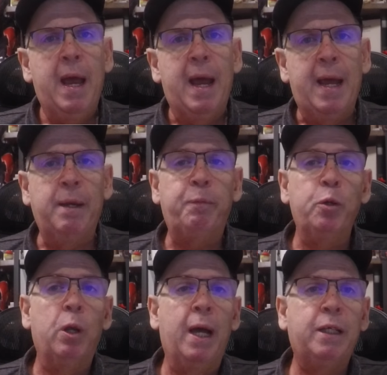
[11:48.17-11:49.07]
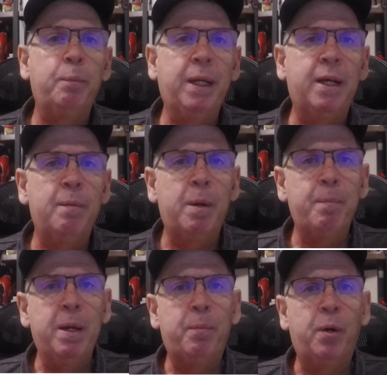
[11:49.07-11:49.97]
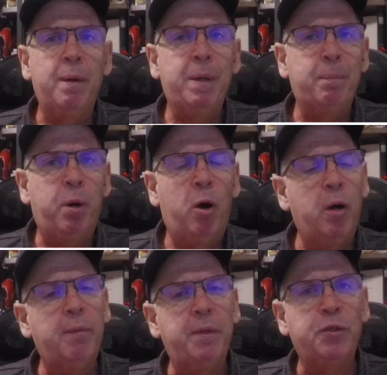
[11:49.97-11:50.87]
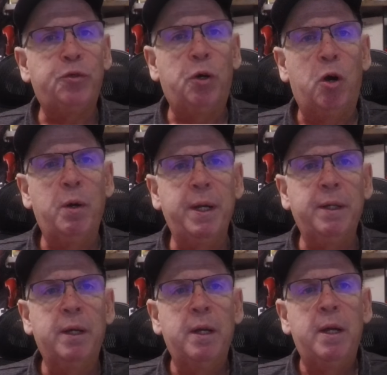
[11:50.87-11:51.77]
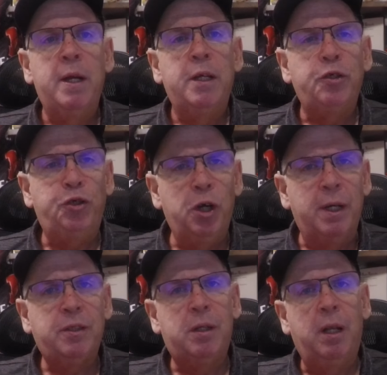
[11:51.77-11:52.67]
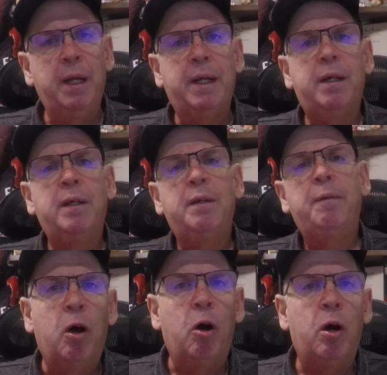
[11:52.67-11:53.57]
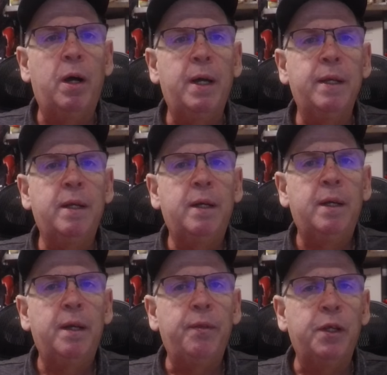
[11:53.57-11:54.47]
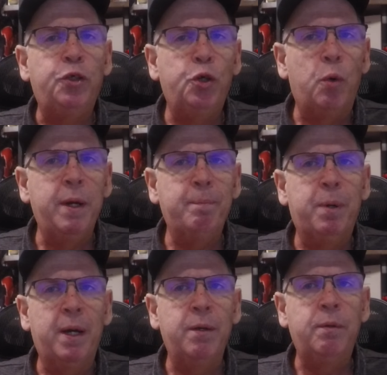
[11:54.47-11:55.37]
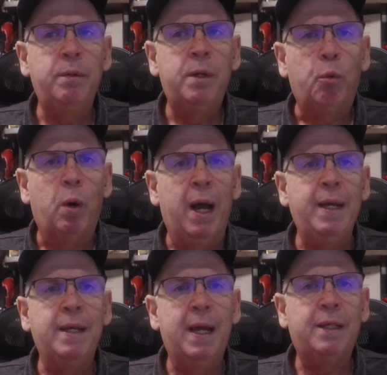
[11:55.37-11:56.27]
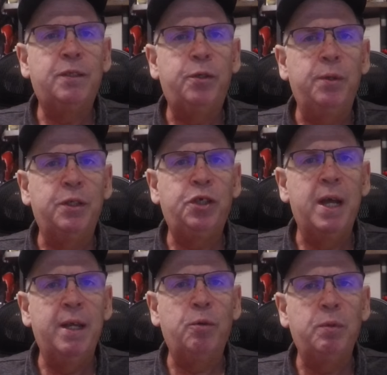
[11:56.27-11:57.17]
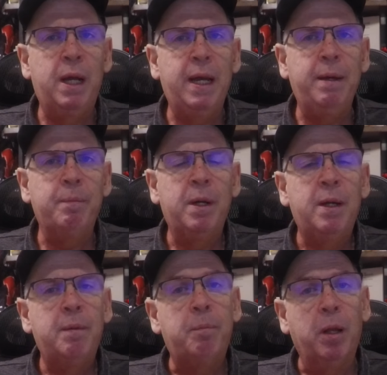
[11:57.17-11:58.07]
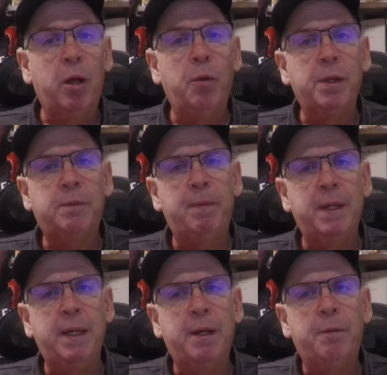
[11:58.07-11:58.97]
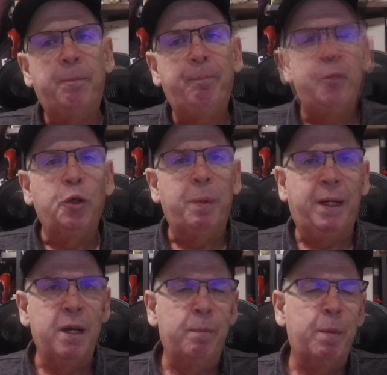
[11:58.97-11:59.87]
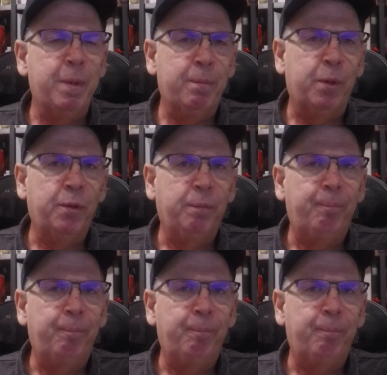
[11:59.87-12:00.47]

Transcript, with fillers: And if you'd like to become a member and be part of this drawing, just click on the join button right next to the channel name below this video to become a member.